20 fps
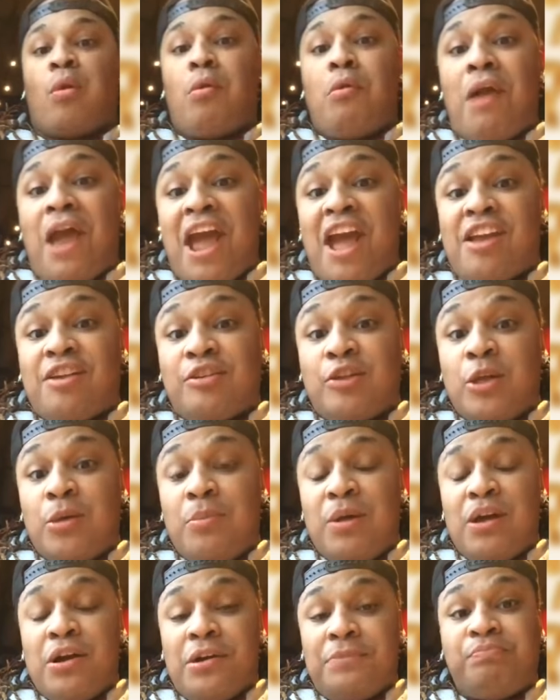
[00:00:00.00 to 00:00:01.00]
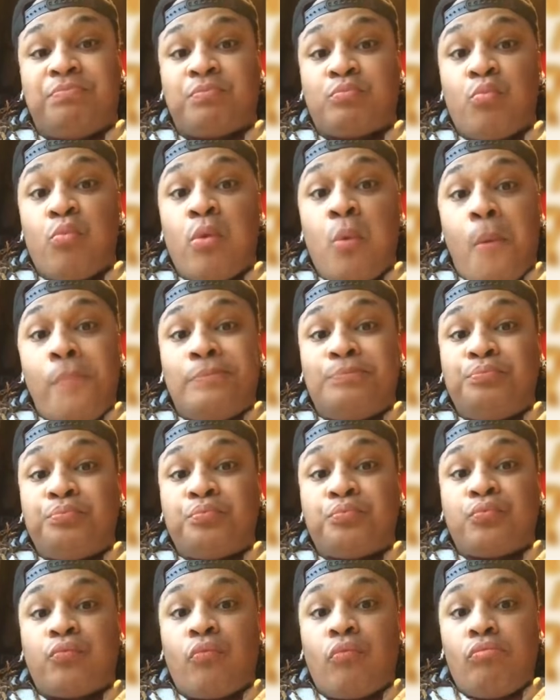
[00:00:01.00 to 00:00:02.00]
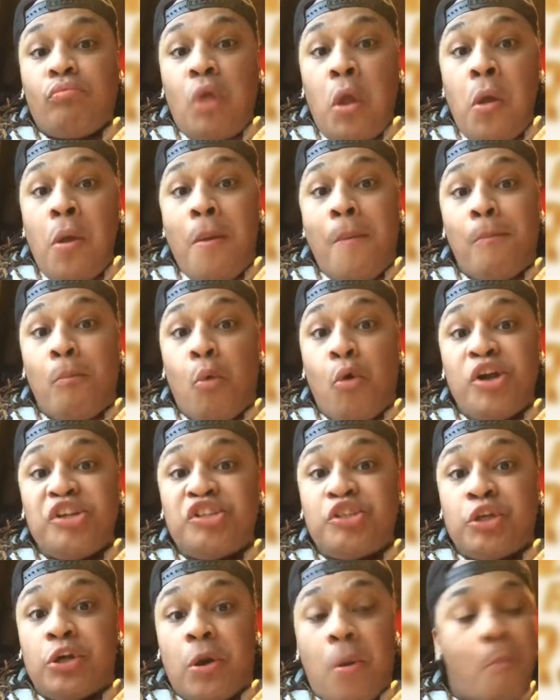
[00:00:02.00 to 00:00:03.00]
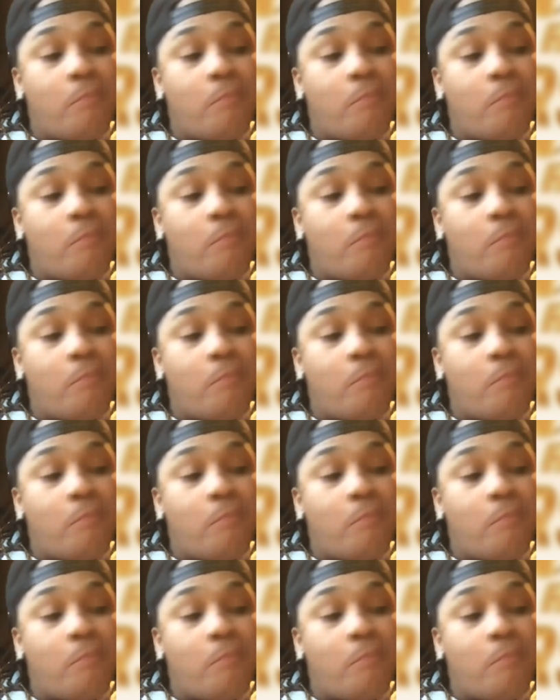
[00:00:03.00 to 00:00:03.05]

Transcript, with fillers: Add a little bit of moisture.